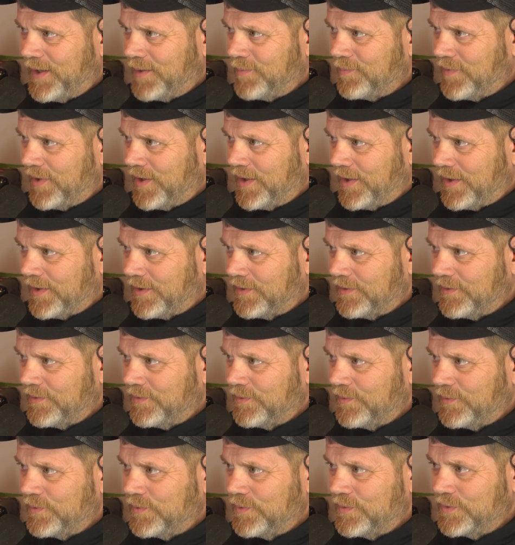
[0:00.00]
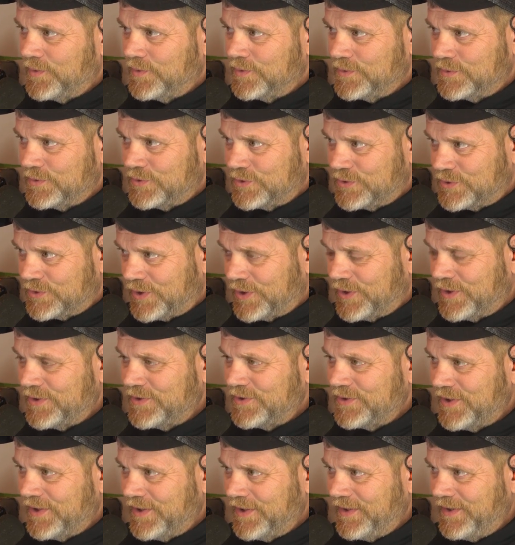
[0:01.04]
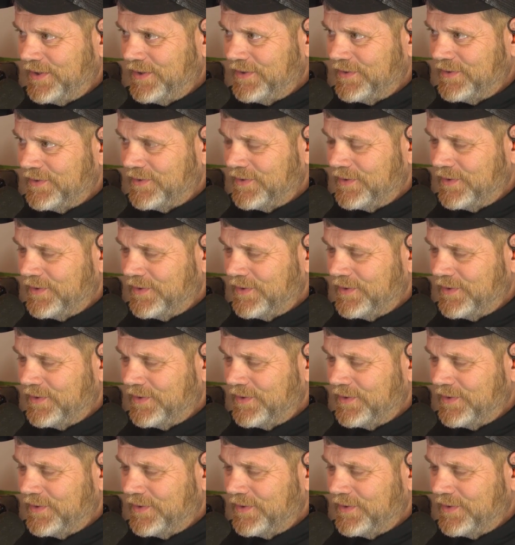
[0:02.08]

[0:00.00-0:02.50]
I'm like, seriously?